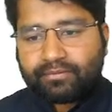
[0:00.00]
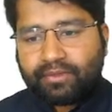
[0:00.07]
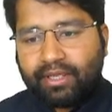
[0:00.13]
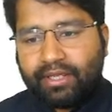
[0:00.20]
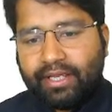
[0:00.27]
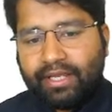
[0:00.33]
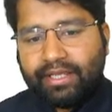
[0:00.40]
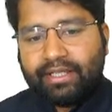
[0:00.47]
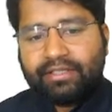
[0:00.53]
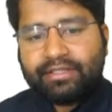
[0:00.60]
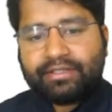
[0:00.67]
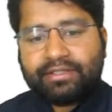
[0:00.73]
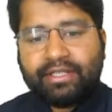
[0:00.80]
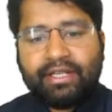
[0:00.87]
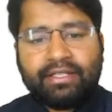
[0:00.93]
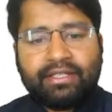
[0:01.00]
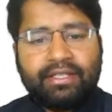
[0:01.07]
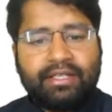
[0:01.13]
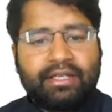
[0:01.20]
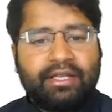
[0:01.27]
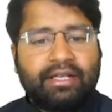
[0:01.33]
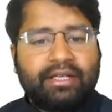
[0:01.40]
Indian state
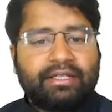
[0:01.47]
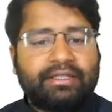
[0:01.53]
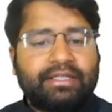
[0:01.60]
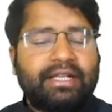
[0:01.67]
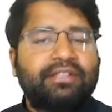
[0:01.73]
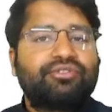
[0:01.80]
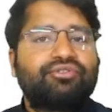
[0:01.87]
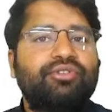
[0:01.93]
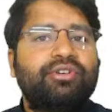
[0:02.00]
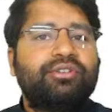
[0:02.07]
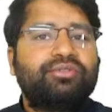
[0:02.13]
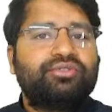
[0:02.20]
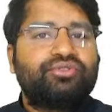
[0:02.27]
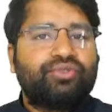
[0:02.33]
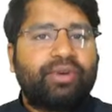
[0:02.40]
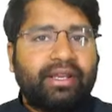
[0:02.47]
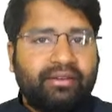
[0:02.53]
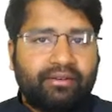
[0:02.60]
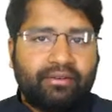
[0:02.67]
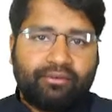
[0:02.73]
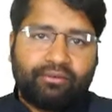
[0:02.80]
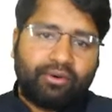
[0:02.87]
that is going to join
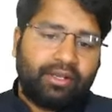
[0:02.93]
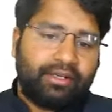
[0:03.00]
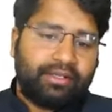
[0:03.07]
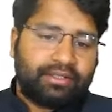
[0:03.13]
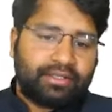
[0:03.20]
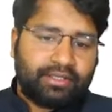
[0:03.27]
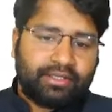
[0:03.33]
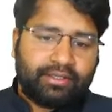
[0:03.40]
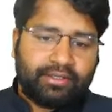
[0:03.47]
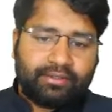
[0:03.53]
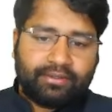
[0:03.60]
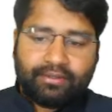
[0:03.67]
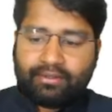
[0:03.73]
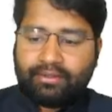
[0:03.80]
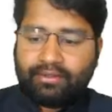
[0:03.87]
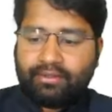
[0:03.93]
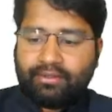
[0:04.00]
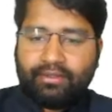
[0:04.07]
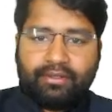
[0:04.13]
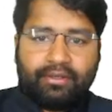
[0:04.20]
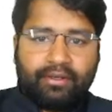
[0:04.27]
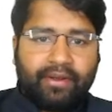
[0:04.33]
voluntarily.
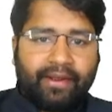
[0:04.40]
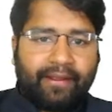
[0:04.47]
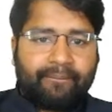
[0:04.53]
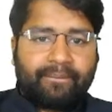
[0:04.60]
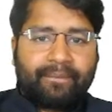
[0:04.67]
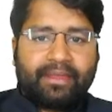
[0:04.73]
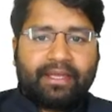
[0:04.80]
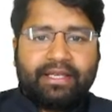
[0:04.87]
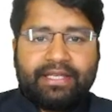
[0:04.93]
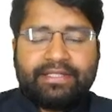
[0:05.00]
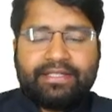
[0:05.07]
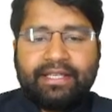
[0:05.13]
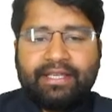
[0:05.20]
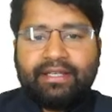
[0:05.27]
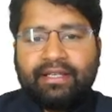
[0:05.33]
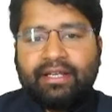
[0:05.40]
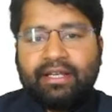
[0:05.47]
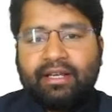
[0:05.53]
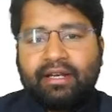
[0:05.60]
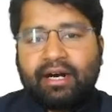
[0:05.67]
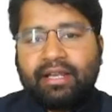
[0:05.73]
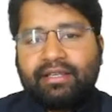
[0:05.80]
Okay, easy.
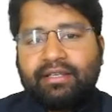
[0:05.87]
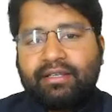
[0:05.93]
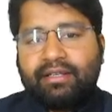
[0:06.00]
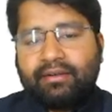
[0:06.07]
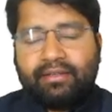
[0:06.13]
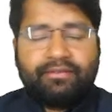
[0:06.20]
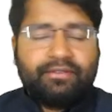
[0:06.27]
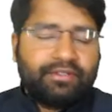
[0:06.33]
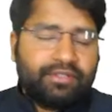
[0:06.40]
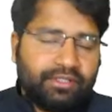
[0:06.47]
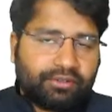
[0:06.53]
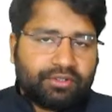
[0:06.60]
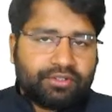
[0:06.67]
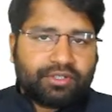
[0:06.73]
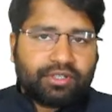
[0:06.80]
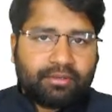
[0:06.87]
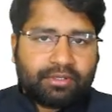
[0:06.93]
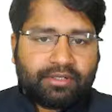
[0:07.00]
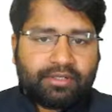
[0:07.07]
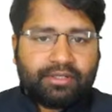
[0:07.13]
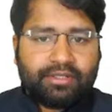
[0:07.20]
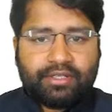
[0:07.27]
If you see the question number
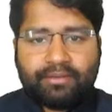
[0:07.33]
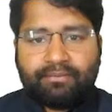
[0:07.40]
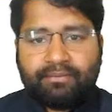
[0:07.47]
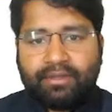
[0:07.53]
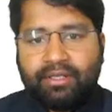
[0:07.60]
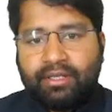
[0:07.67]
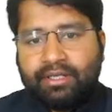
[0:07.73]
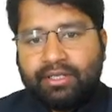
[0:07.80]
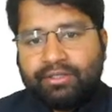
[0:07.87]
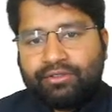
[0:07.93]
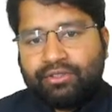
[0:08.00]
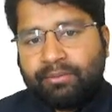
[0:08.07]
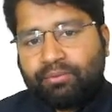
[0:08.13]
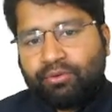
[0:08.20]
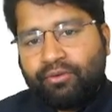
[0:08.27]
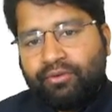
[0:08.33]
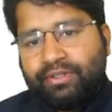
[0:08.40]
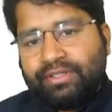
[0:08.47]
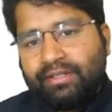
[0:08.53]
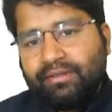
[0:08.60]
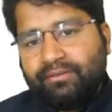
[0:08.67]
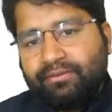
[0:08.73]
30, so the
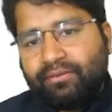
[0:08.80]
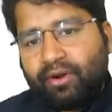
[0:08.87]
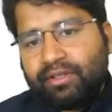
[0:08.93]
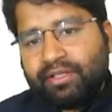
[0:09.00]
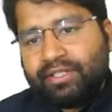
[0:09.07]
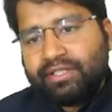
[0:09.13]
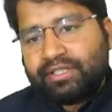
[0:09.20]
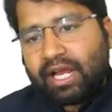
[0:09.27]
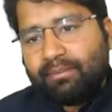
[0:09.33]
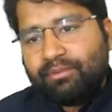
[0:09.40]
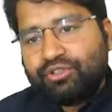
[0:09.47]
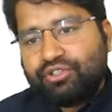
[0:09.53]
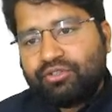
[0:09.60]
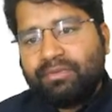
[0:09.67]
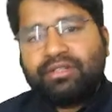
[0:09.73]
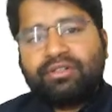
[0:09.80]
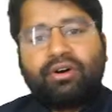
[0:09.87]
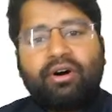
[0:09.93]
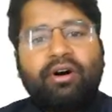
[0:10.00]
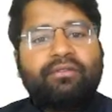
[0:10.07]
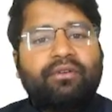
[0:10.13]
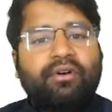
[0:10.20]
provision for the establishment
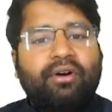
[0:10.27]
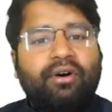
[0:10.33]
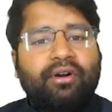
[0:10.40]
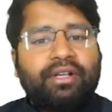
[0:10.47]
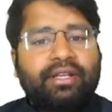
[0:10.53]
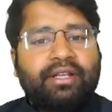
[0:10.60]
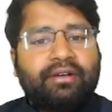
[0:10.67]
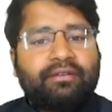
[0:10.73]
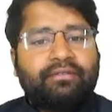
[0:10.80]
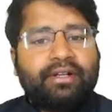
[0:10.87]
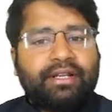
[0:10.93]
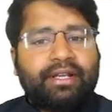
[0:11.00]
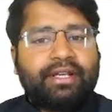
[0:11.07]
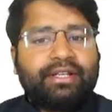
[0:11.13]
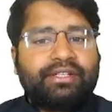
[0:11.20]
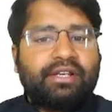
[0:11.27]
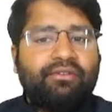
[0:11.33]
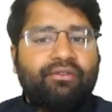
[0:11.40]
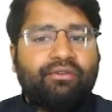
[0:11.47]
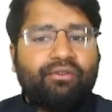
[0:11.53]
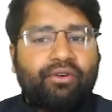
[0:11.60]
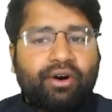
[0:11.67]
of All India
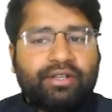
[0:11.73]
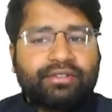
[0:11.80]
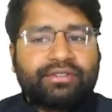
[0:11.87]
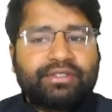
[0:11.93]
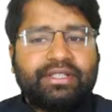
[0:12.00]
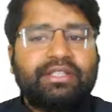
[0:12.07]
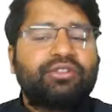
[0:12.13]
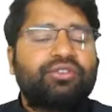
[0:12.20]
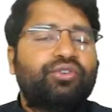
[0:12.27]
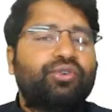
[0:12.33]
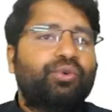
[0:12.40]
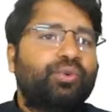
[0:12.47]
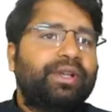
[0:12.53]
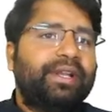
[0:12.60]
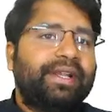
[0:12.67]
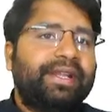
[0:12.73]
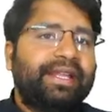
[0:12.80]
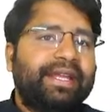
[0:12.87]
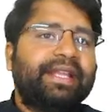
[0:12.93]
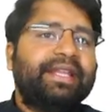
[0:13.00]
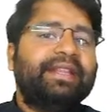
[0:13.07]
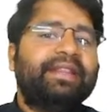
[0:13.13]
Federation was included
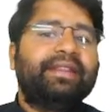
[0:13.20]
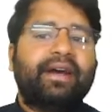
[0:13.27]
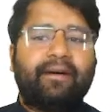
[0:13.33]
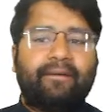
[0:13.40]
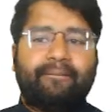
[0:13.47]
in the